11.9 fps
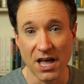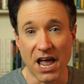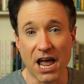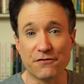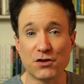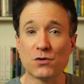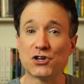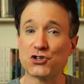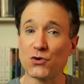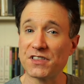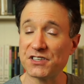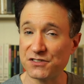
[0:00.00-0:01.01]
If you
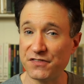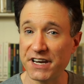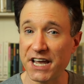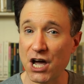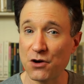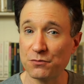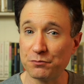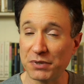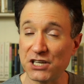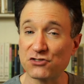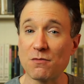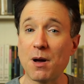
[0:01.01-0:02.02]
enjoy this video,
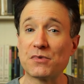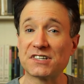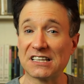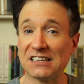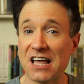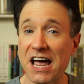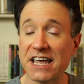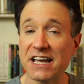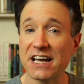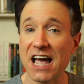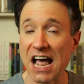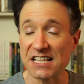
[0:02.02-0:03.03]
please remember to
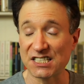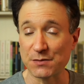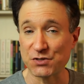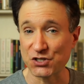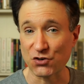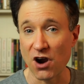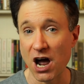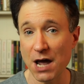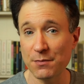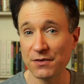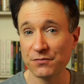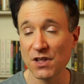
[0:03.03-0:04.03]
like and
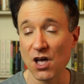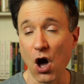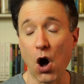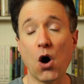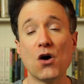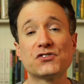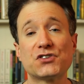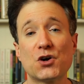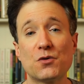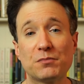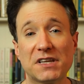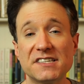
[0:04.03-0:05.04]
subscribe.
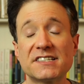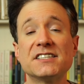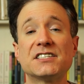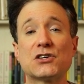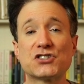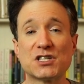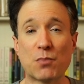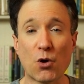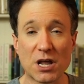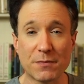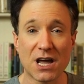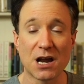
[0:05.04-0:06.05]
Also, please consider
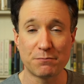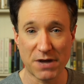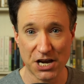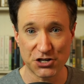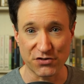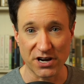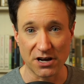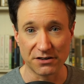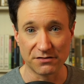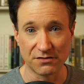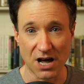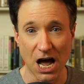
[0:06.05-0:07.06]
supporting me on Patreon.
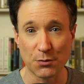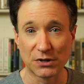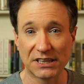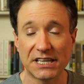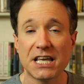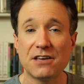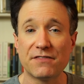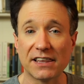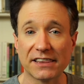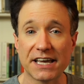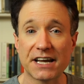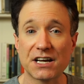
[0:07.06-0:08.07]
I will leave a
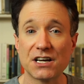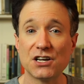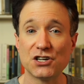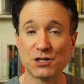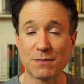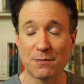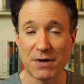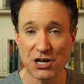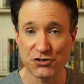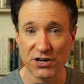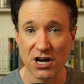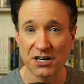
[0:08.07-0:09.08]
link to my
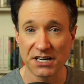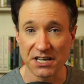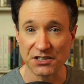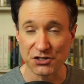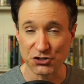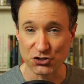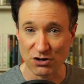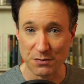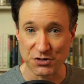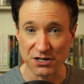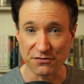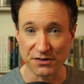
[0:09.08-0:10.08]
Patreon in the
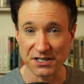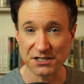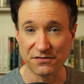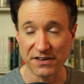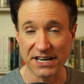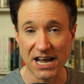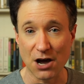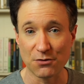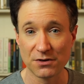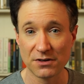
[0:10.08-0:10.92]
description for this video.